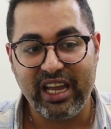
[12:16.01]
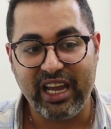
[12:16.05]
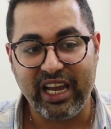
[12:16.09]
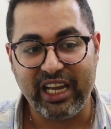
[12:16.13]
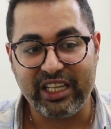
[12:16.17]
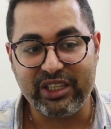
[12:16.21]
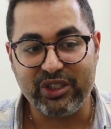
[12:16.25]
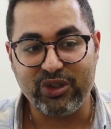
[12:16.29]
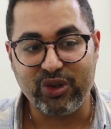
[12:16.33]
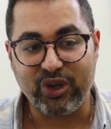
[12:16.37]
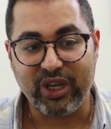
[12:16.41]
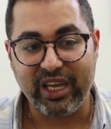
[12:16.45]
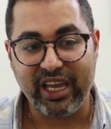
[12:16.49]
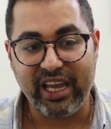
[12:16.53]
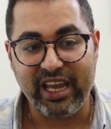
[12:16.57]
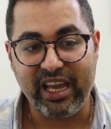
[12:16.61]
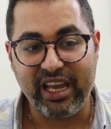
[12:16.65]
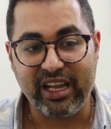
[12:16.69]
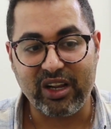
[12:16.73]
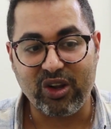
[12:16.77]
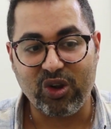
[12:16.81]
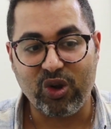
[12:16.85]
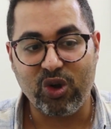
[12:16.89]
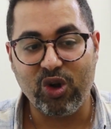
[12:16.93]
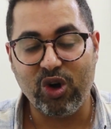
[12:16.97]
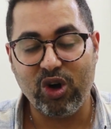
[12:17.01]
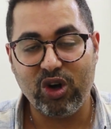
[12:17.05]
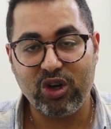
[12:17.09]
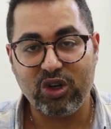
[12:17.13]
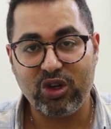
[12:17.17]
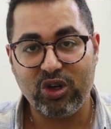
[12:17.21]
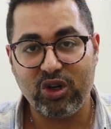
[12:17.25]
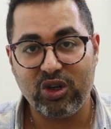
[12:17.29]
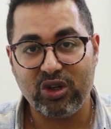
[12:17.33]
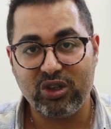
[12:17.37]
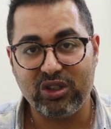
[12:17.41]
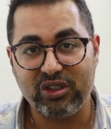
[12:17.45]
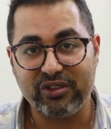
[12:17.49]
and you can
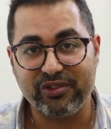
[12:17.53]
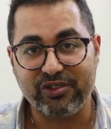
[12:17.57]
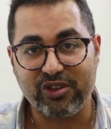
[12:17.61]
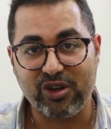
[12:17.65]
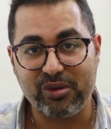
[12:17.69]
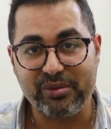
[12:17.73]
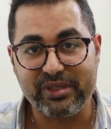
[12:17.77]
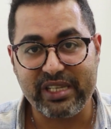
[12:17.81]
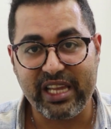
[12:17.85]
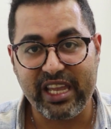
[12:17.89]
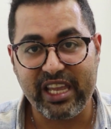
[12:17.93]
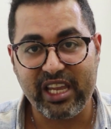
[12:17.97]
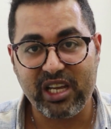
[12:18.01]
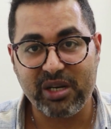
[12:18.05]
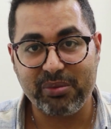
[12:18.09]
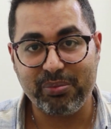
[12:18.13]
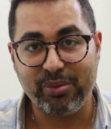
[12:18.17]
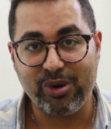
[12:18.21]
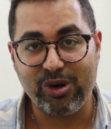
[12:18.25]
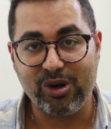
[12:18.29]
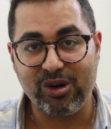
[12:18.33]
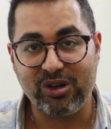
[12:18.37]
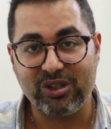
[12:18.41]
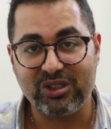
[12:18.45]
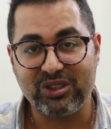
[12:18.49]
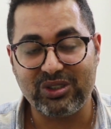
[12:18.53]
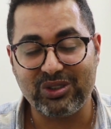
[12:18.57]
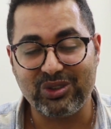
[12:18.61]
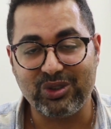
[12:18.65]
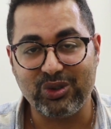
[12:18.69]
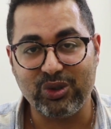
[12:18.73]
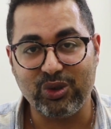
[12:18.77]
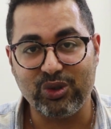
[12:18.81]
go from the airport